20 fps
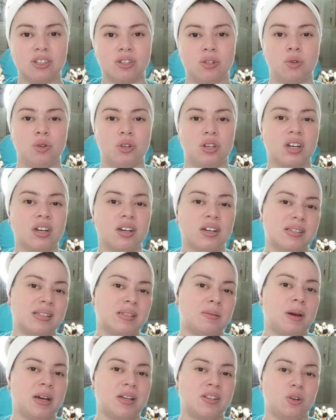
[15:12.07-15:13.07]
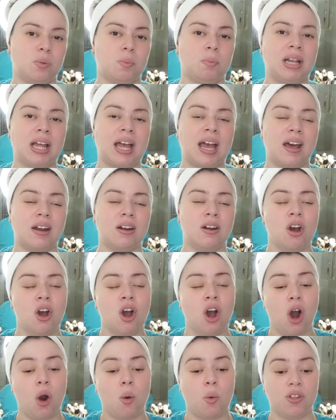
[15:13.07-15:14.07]
So you can customize your plan
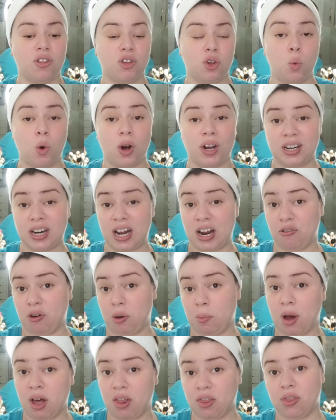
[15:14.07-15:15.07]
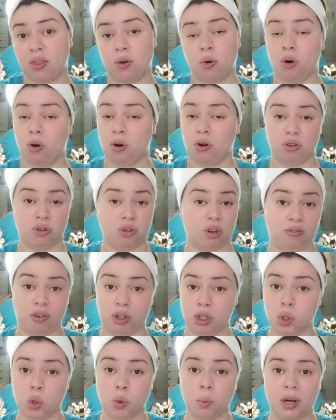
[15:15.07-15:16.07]
on whether you want it every month or
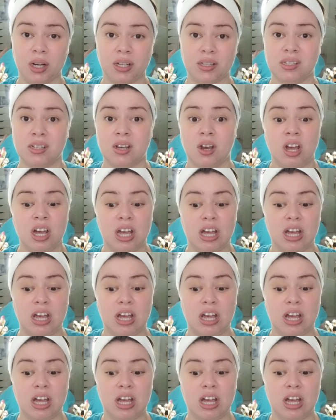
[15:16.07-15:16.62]
every 2 months,